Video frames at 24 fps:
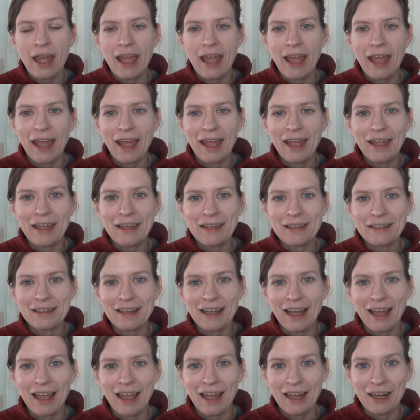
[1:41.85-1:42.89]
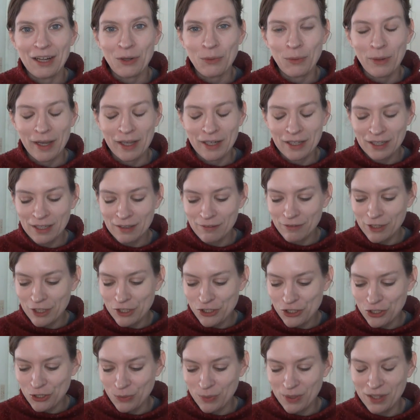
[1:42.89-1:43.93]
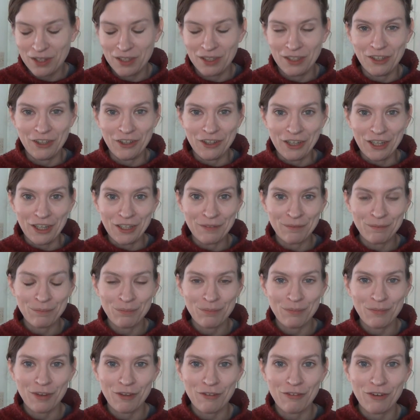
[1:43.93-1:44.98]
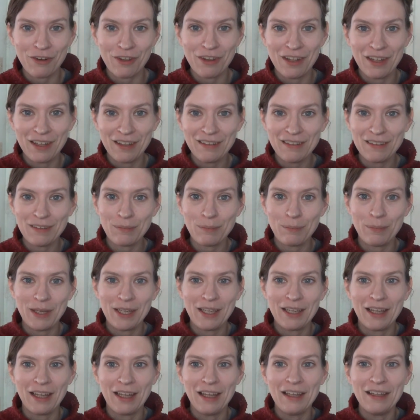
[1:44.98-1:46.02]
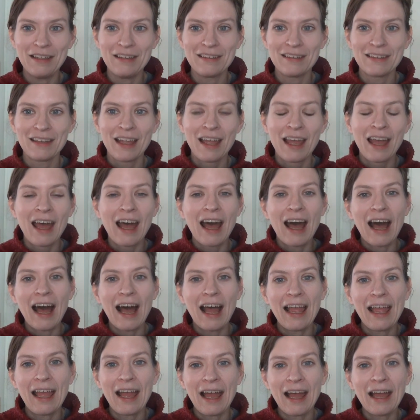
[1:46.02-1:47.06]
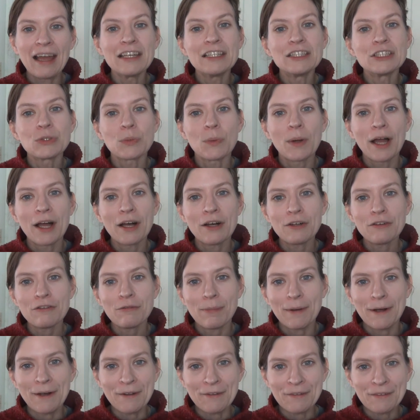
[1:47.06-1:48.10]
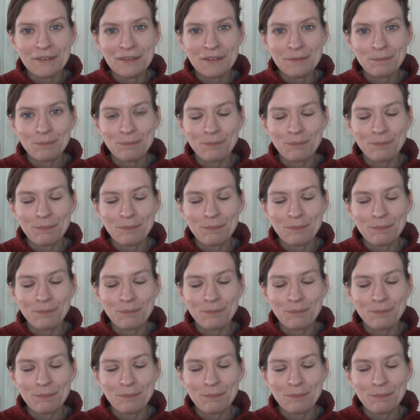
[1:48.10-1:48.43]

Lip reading: and I had quite an adventure with the yarn for this because I had 12 balls